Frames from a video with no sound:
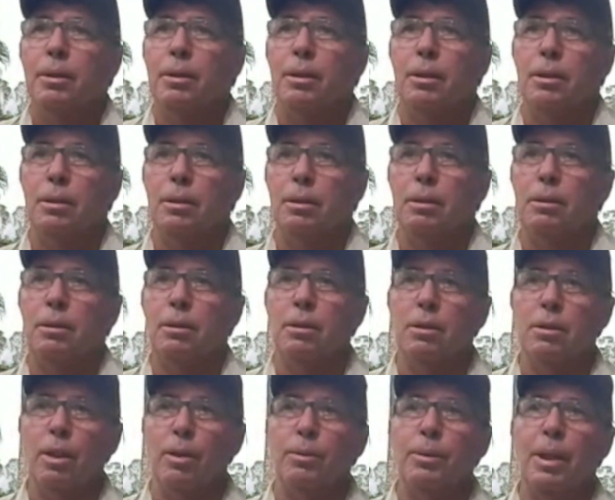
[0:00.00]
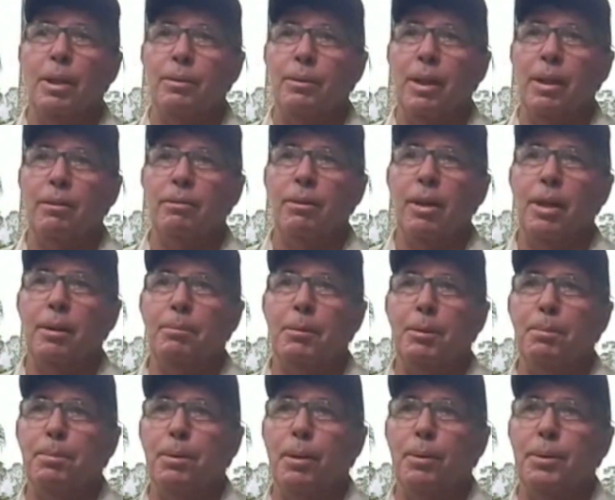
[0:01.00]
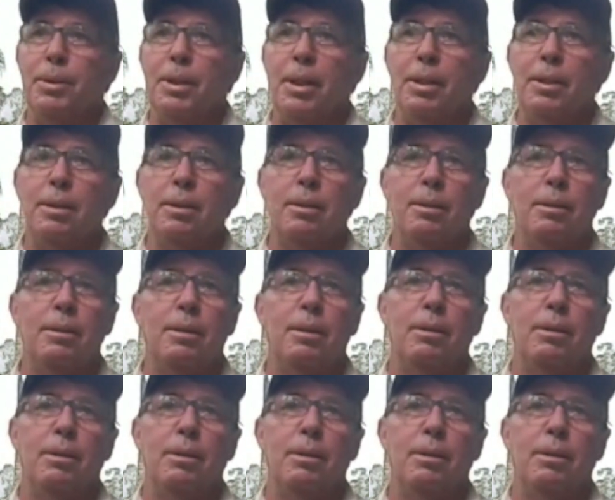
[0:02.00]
to slow down that ripening process,